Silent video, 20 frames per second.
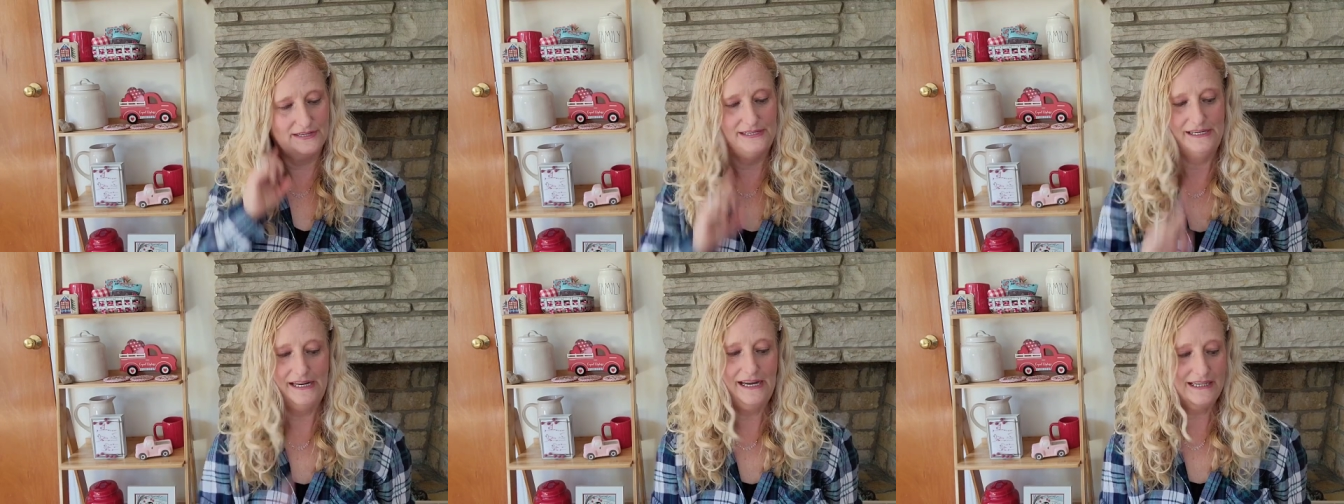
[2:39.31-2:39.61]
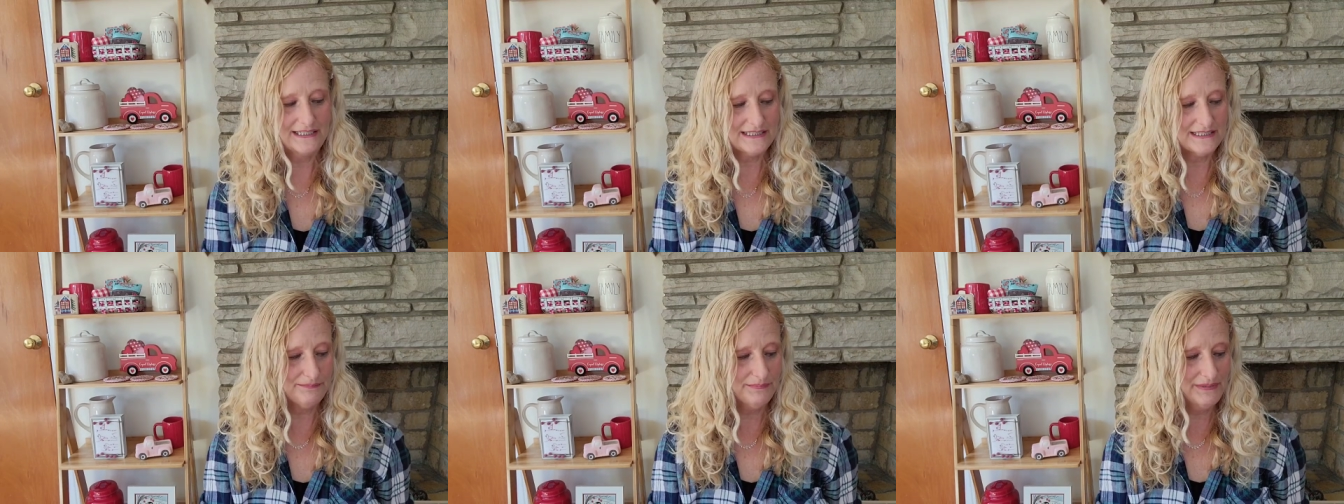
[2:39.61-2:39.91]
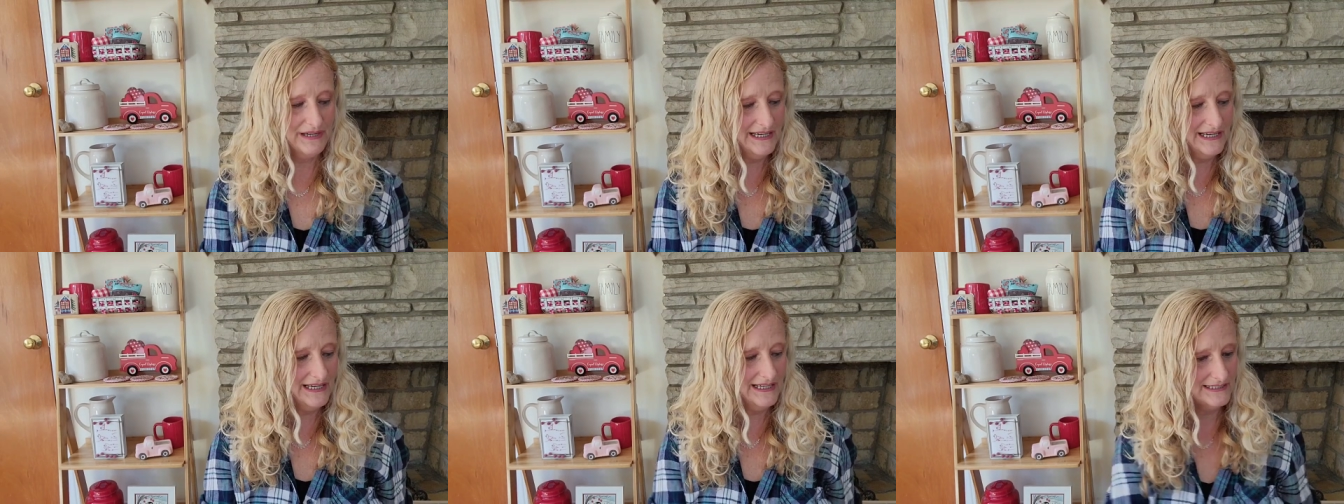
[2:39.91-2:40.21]
next
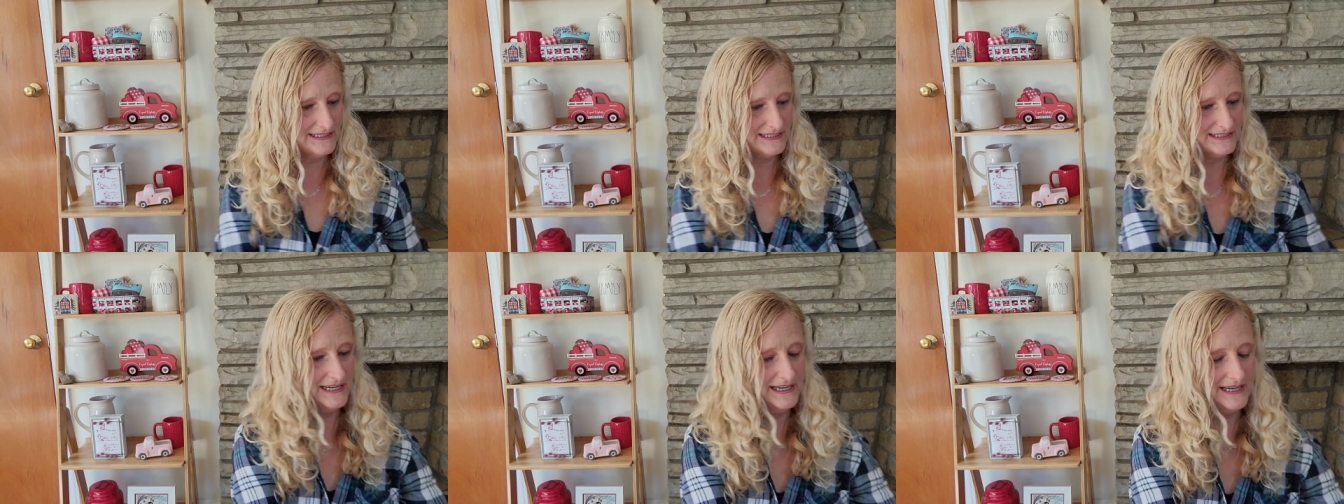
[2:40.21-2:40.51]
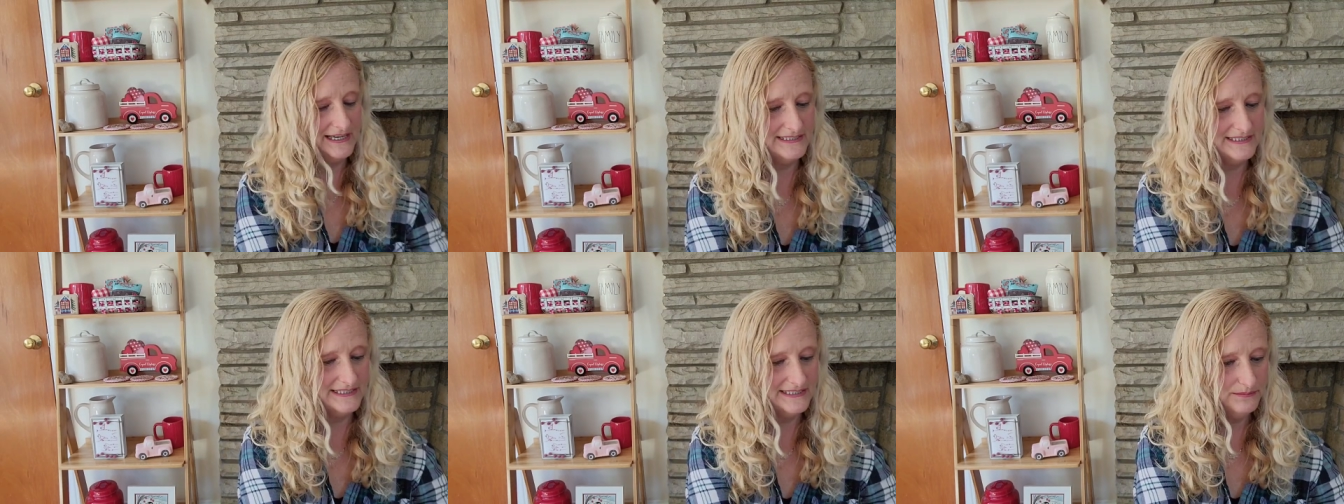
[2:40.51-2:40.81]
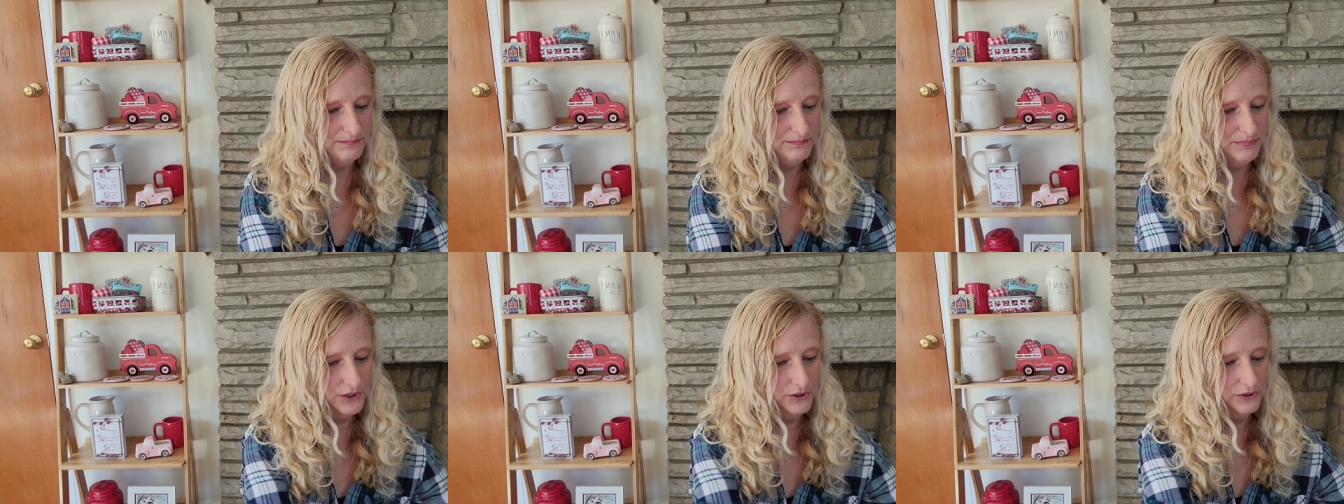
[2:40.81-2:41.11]
piece that I
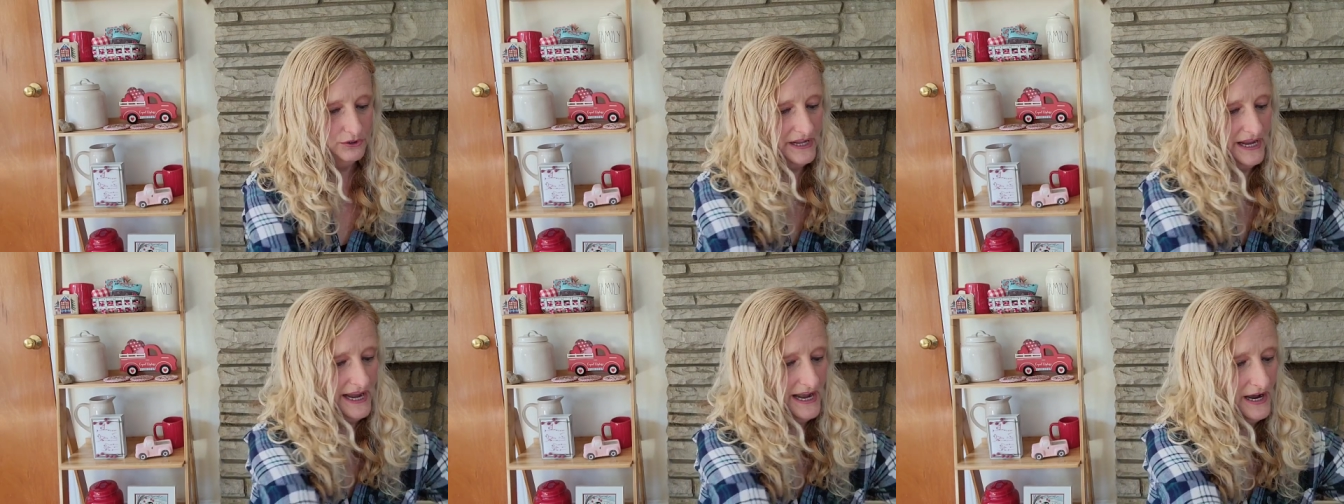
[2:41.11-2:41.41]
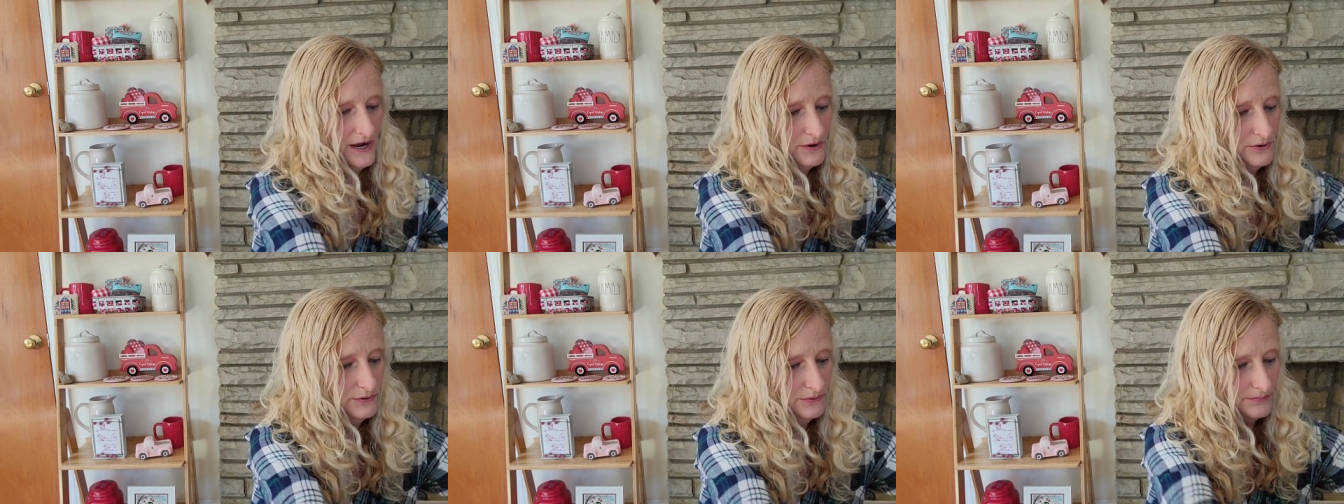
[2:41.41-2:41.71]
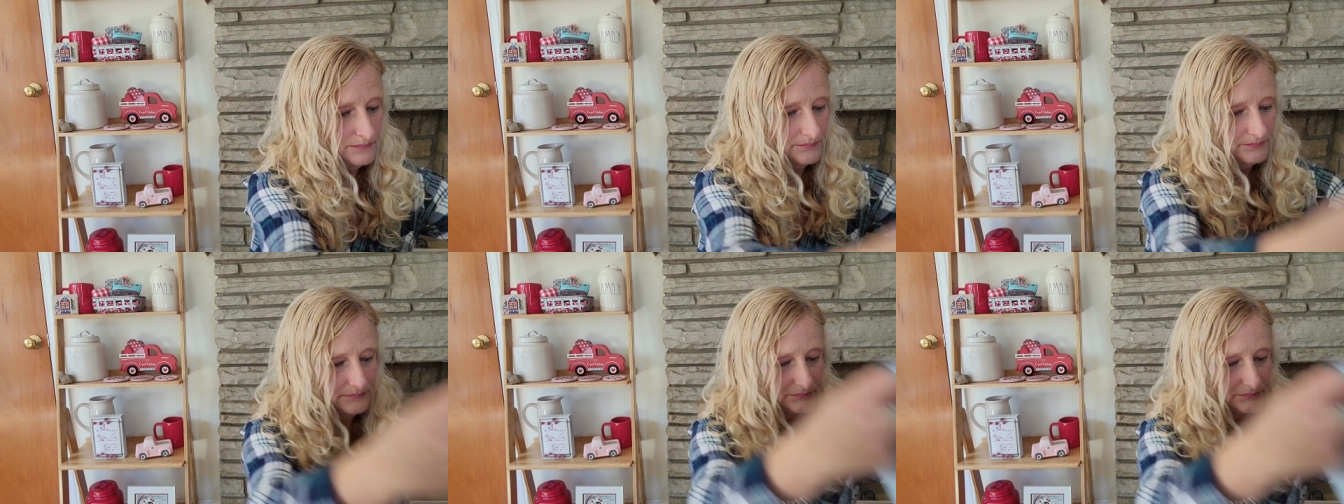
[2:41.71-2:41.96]
did pull out,